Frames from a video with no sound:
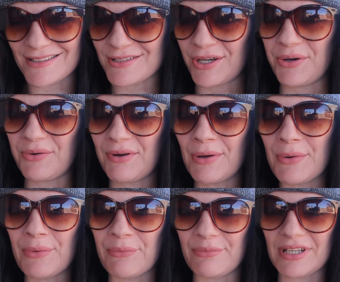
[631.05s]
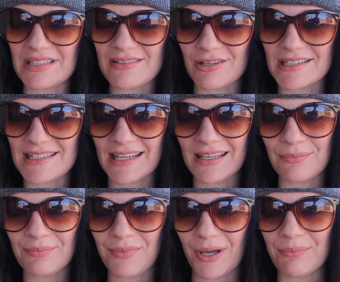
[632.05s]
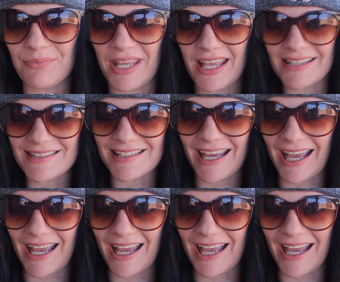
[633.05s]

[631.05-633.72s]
So we started taking bump pics